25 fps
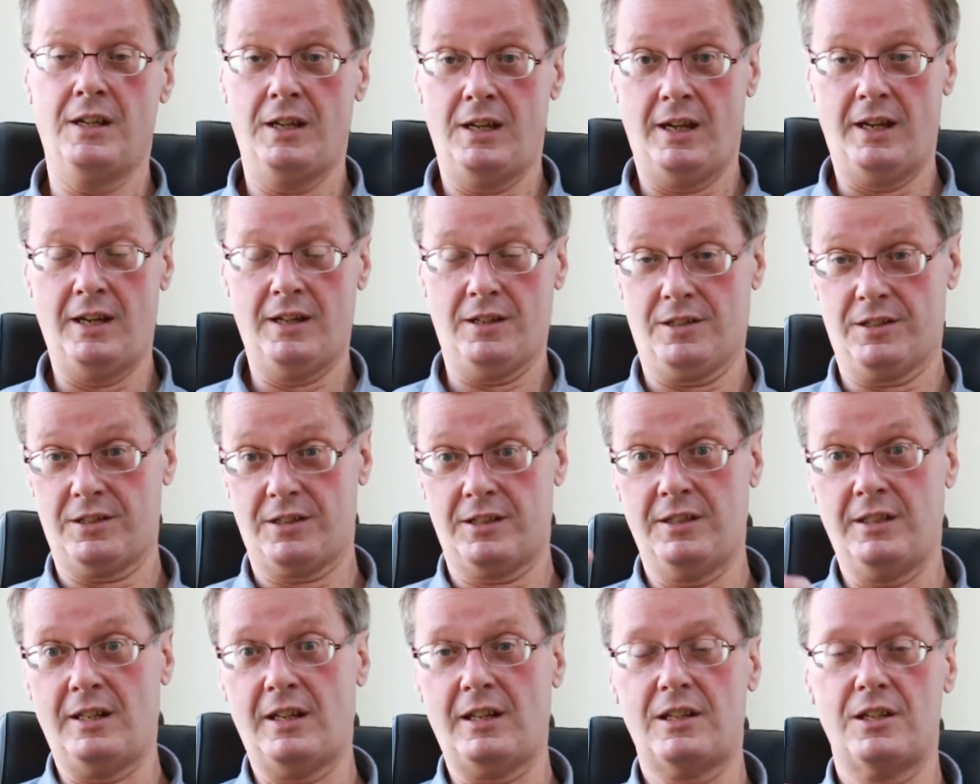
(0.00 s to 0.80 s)
And it's
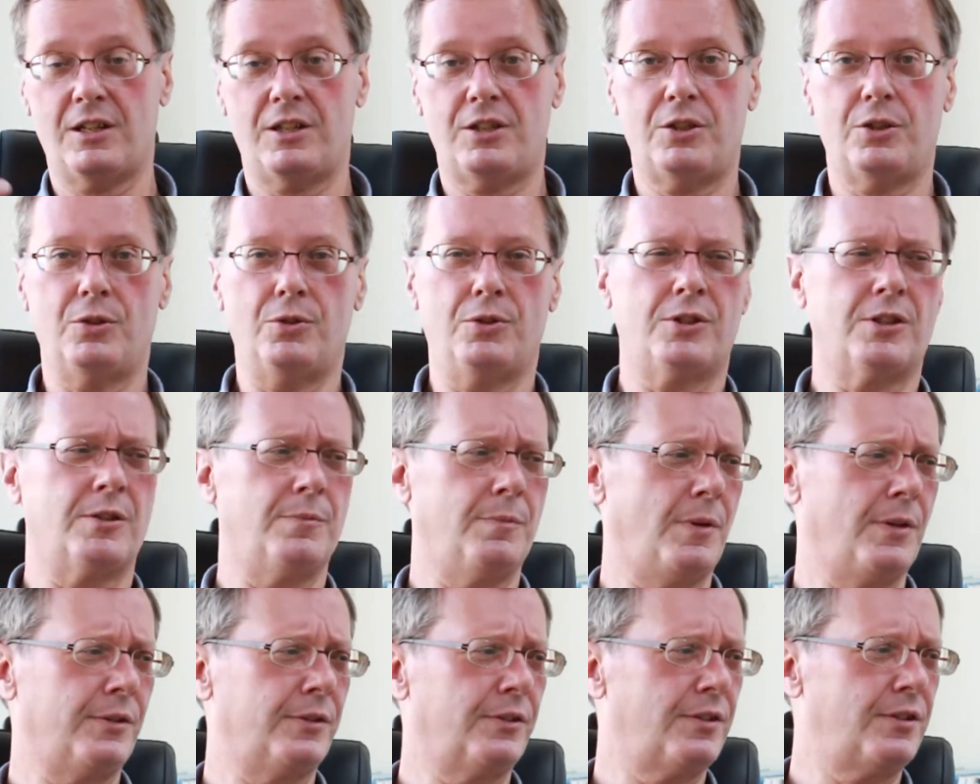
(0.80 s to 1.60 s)
connected to some
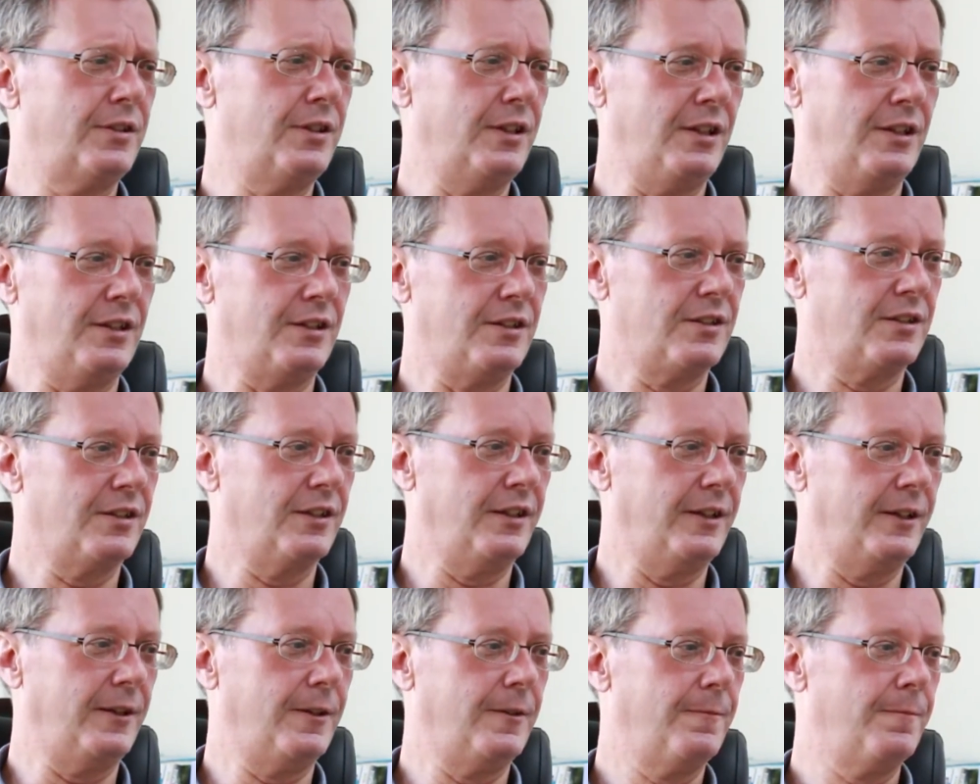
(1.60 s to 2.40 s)
other things
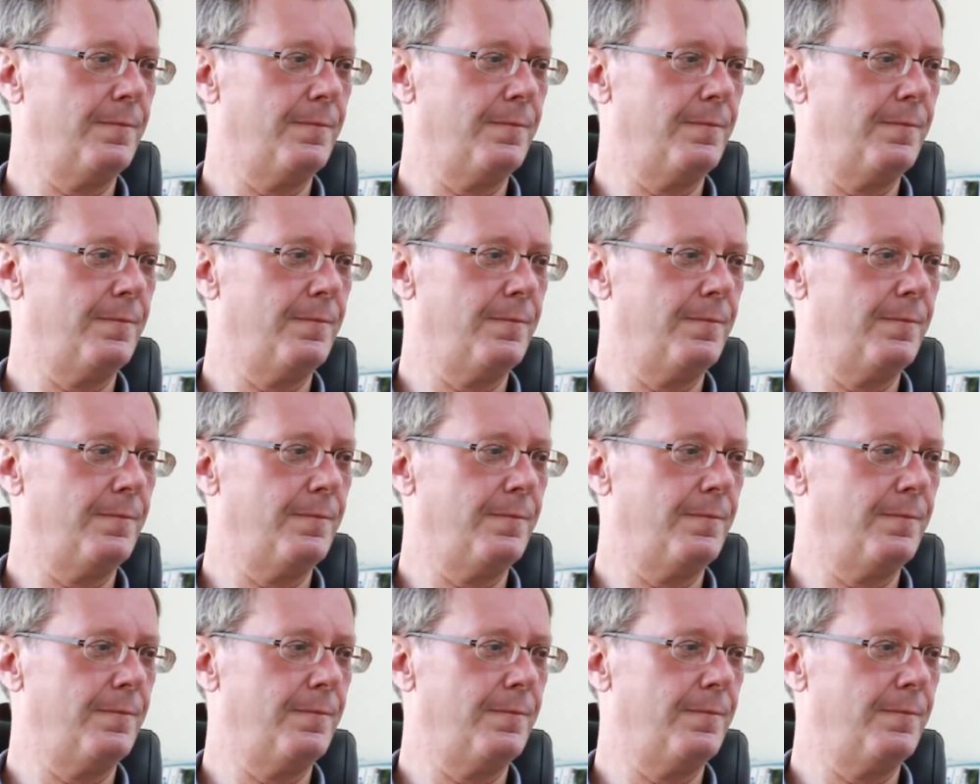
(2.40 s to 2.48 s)
like,